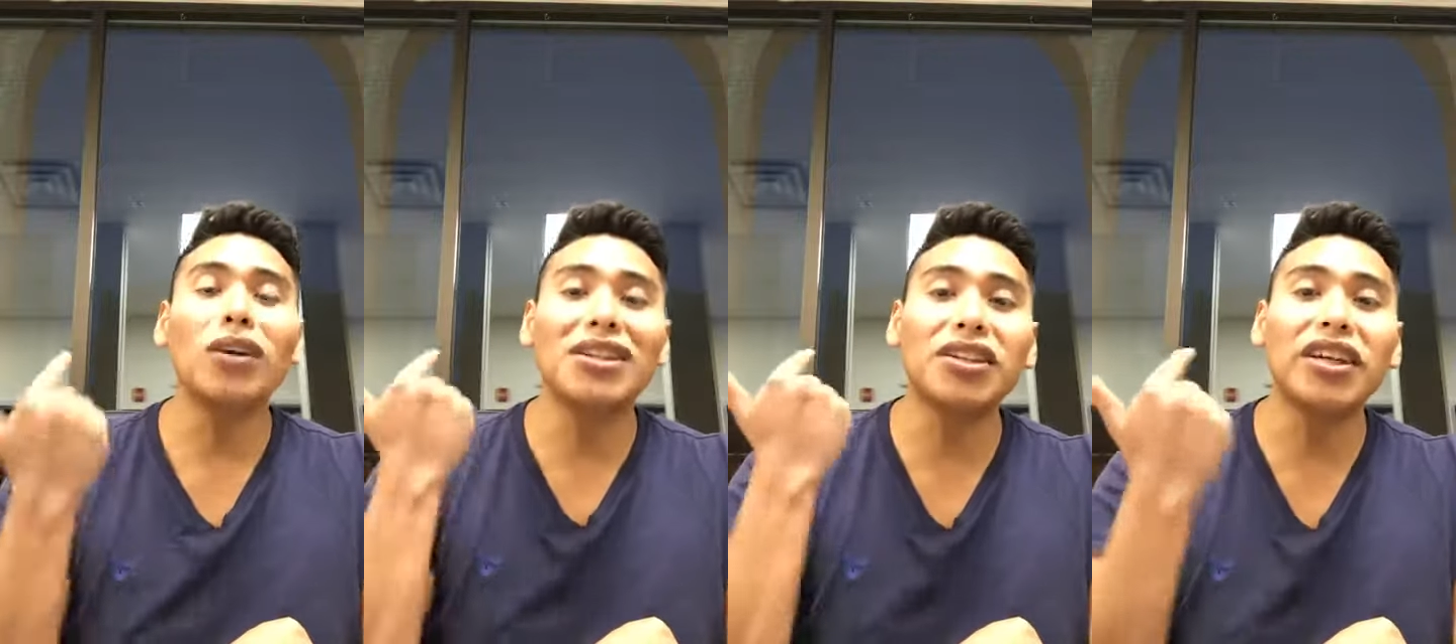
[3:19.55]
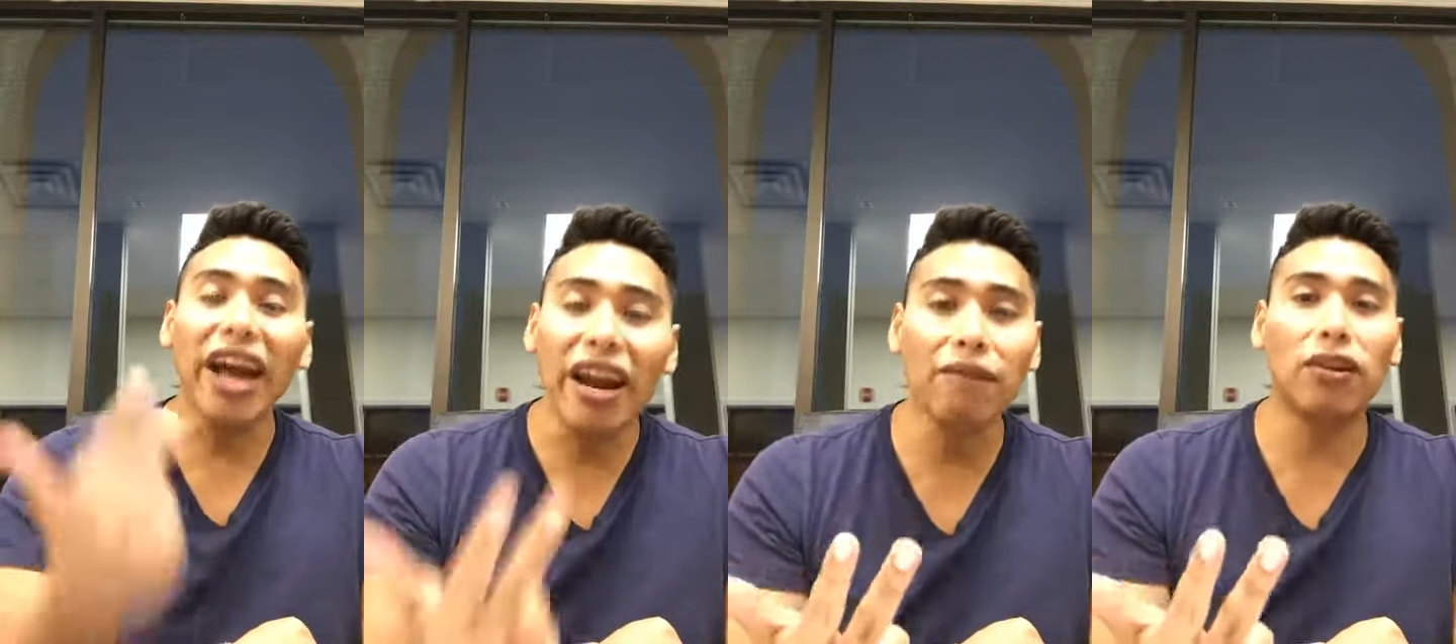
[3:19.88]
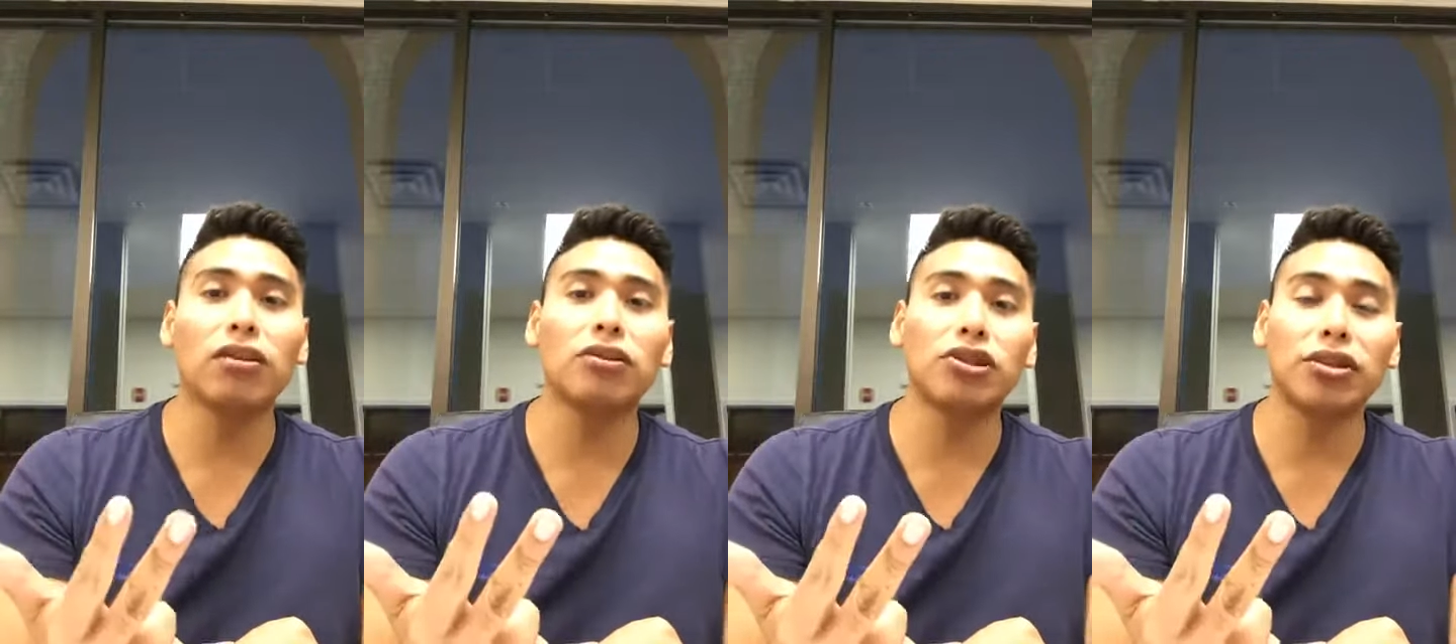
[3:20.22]
which
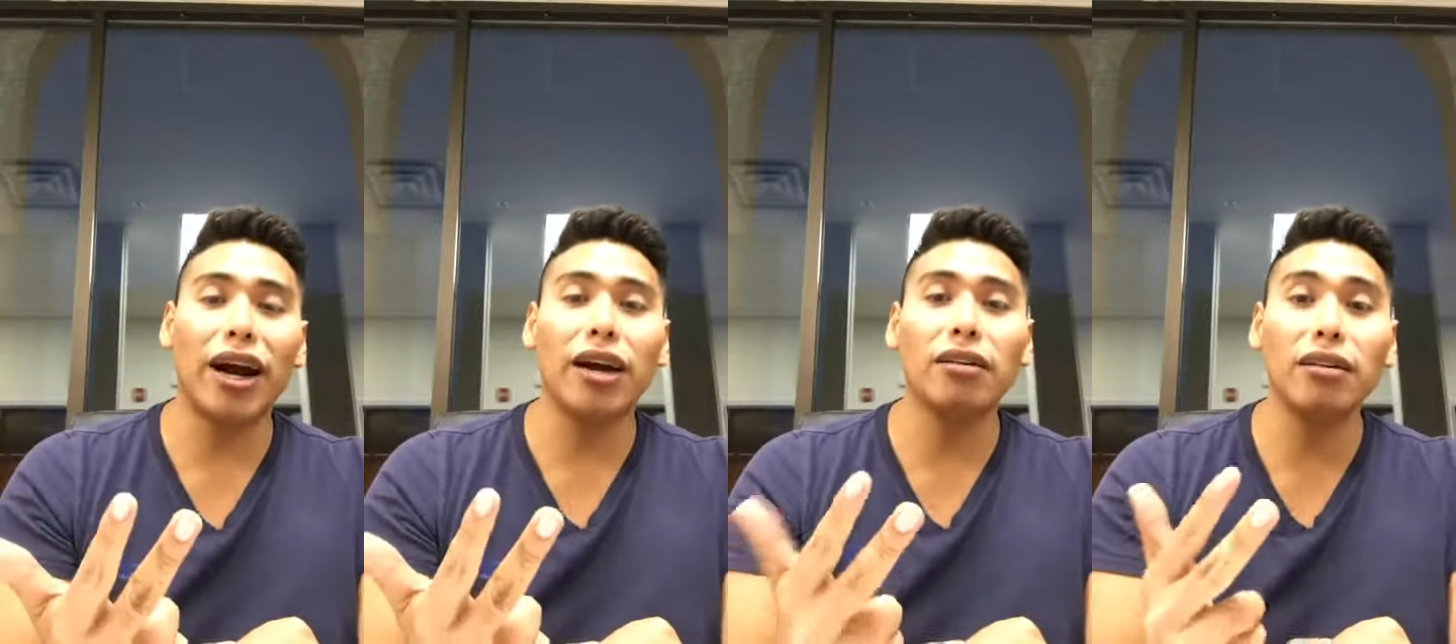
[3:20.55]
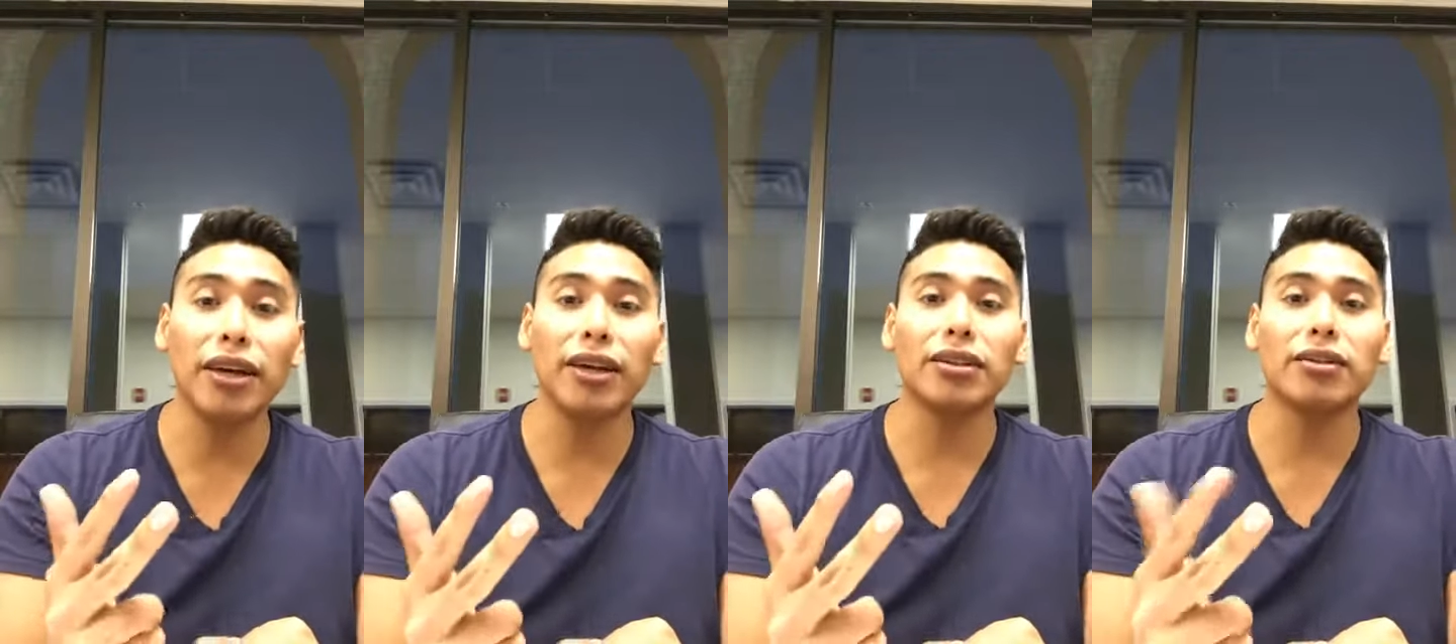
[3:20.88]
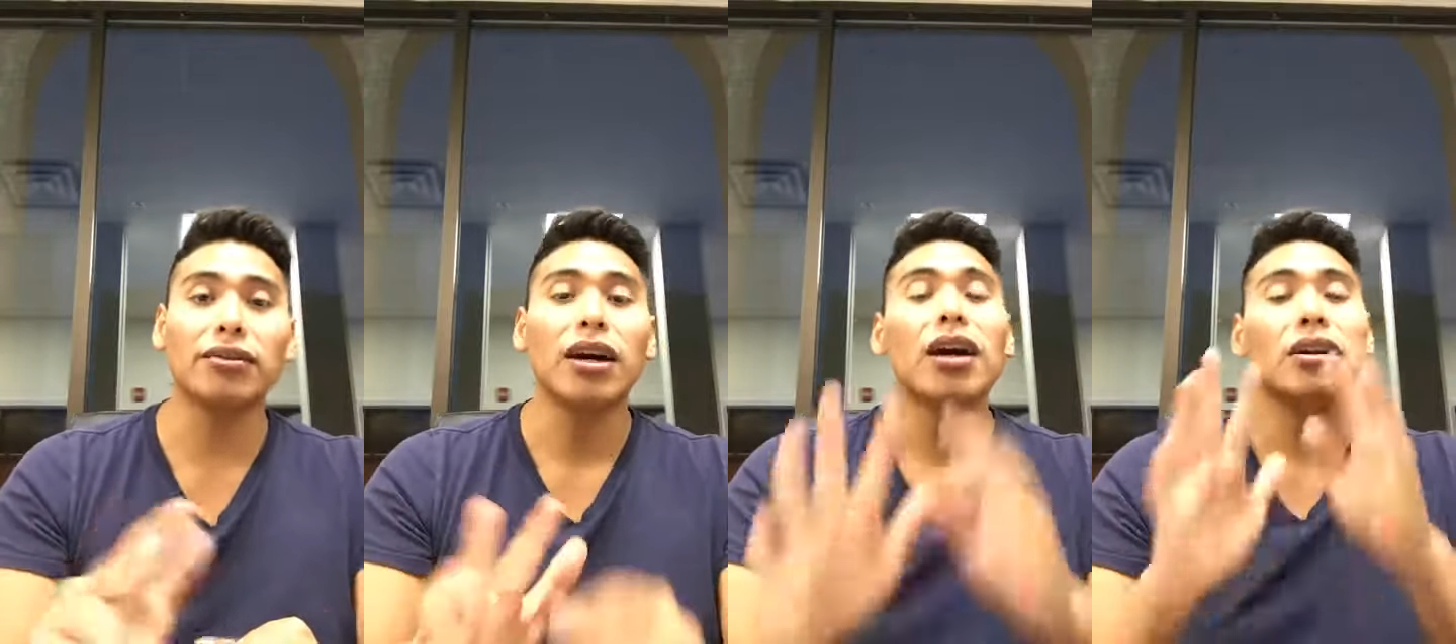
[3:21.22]
neighborhood should I look into?